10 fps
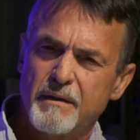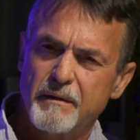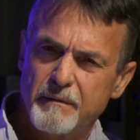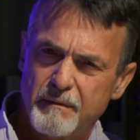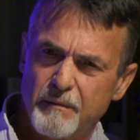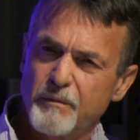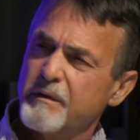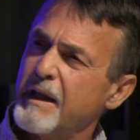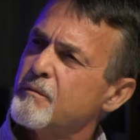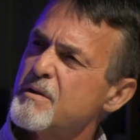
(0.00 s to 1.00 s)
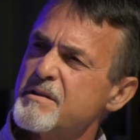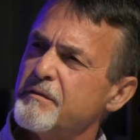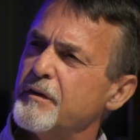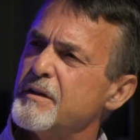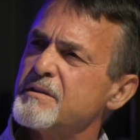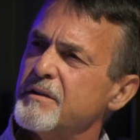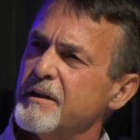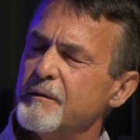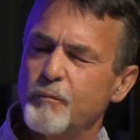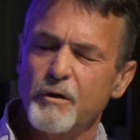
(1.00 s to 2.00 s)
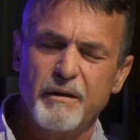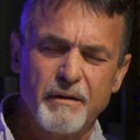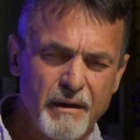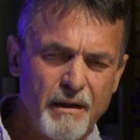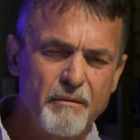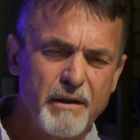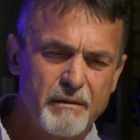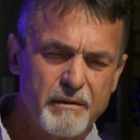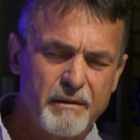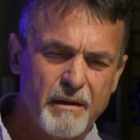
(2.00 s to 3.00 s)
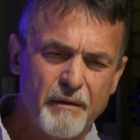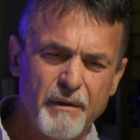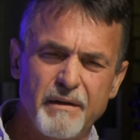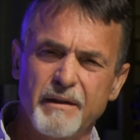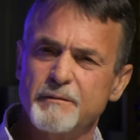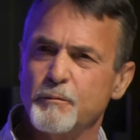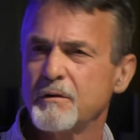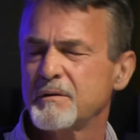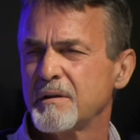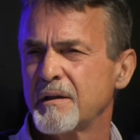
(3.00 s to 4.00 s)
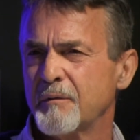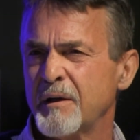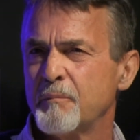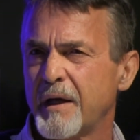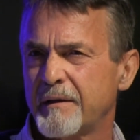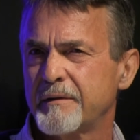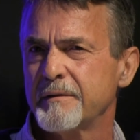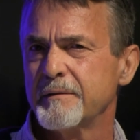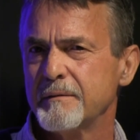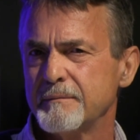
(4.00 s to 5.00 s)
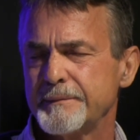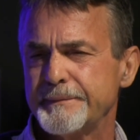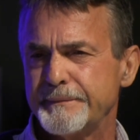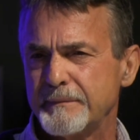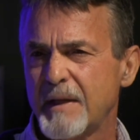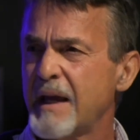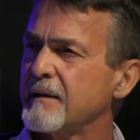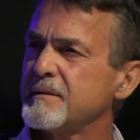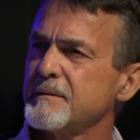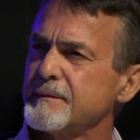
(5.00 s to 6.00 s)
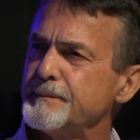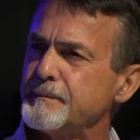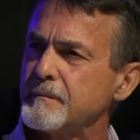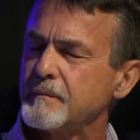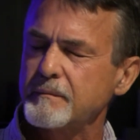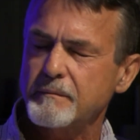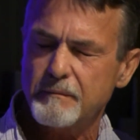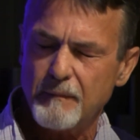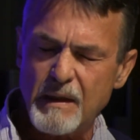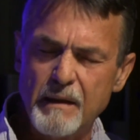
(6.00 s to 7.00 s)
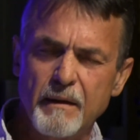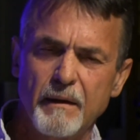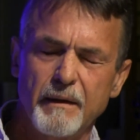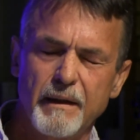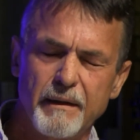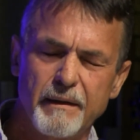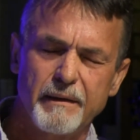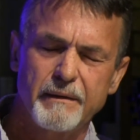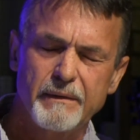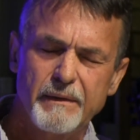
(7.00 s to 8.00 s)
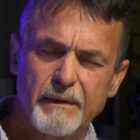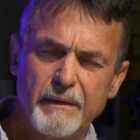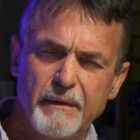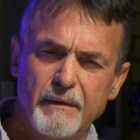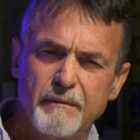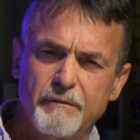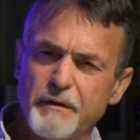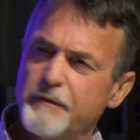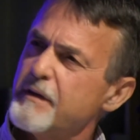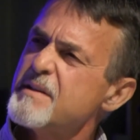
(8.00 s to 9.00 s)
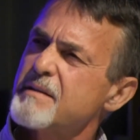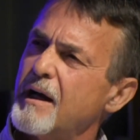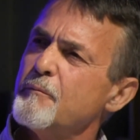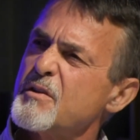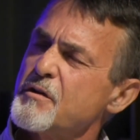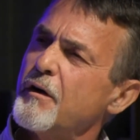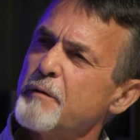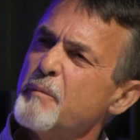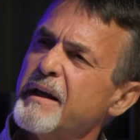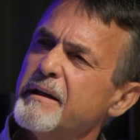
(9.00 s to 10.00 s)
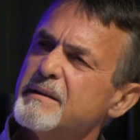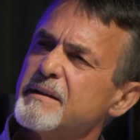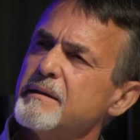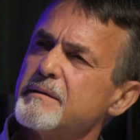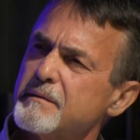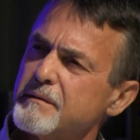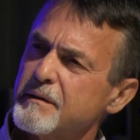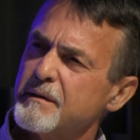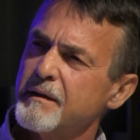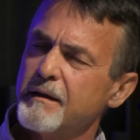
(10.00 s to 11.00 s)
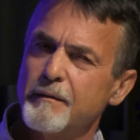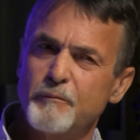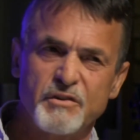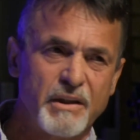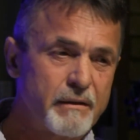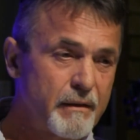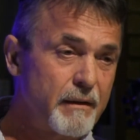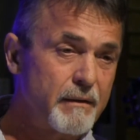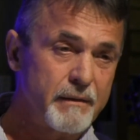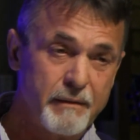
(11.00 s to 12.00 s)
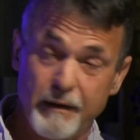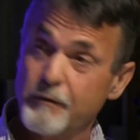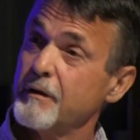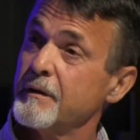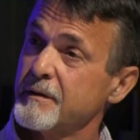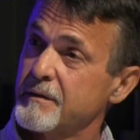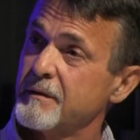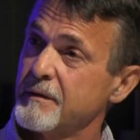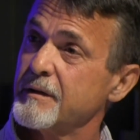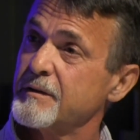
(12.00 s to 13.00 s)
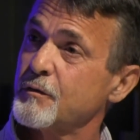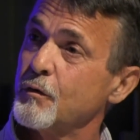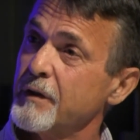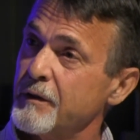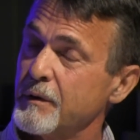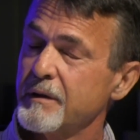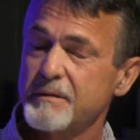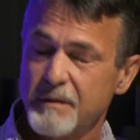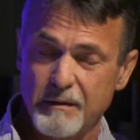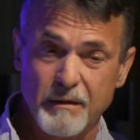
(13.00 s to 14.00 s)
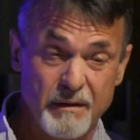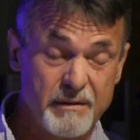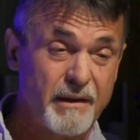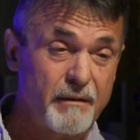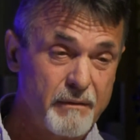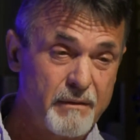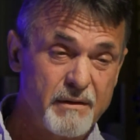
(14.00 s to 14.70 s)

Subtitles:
So that was the first turning point. And then I read these books, and I went back to Acts. And for the first time it started making sense. That I'm a Gentile, that hang on, the story works. This